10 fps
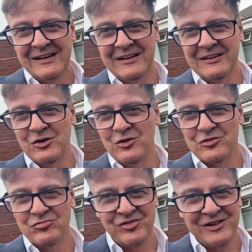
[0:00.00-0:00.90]
and of course
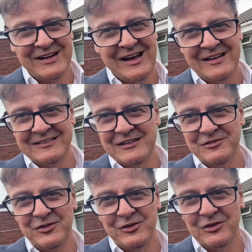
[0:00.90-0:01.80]
really handy
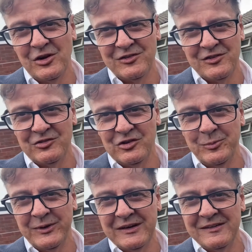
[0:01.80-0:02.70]
for lots of
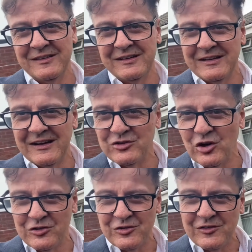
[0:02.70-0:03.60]
shopping in the
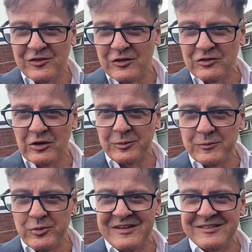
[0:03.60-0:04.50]
Doxford sort of shopping
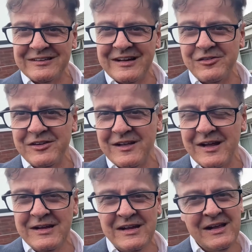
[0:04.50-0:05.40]
precinct area there.
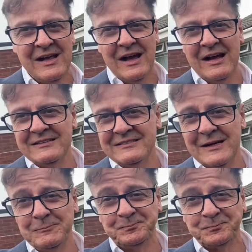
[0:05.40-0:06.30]
And
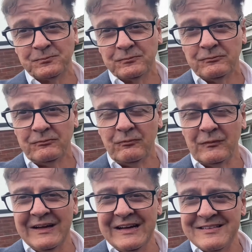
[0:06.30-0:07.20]

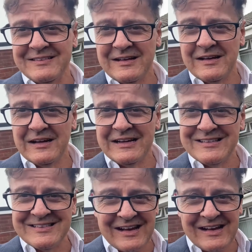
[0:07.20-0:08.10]
it's
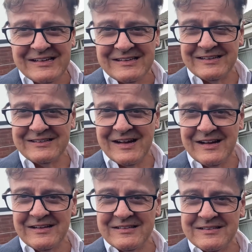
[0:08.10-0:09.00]
inside, it
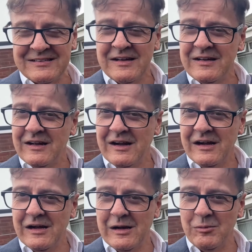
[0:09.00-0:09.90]
has
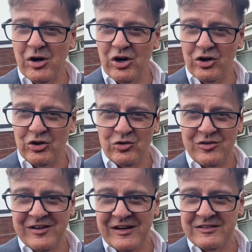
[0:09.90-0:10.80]
a good
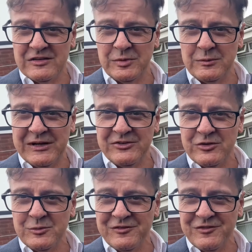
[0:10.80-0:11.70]
sized double
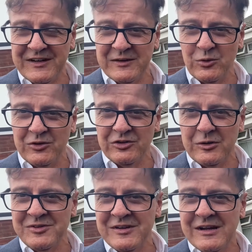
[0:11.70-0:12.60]
bedroom with fitted
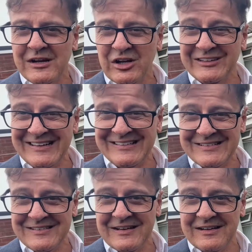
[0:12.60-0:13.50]
wardrobes, a
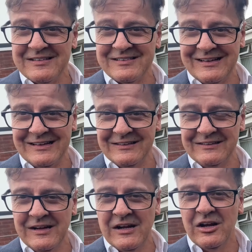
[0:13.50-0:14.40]
decent sized single,
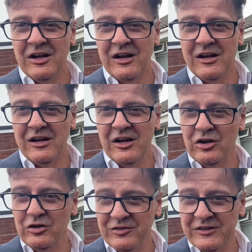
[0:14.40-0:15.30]
a
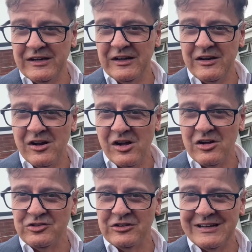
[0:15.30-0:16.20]
lovely
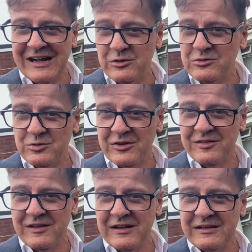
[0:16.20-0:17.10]
large lounge with
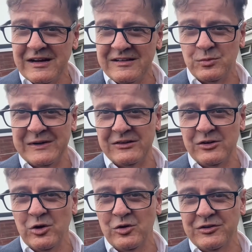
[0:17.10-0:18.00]
a nice
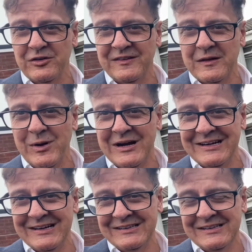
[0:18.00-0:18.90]
window overlooking the back
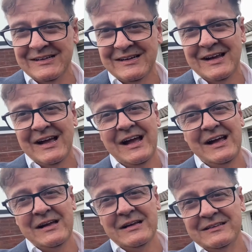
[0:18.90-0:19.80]
here,
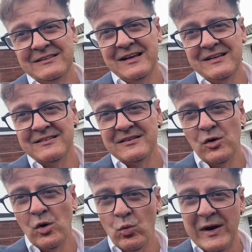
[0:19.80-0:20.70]
and there's
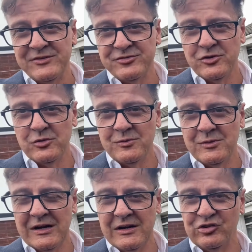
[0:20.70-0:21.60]
a wet room,
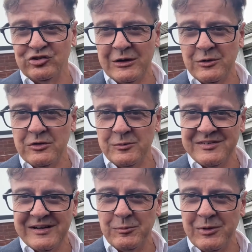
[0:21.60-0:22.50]
shower room
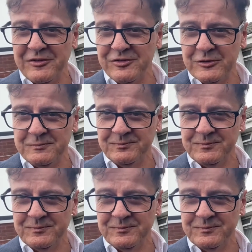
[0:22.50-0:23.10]
style bathroom,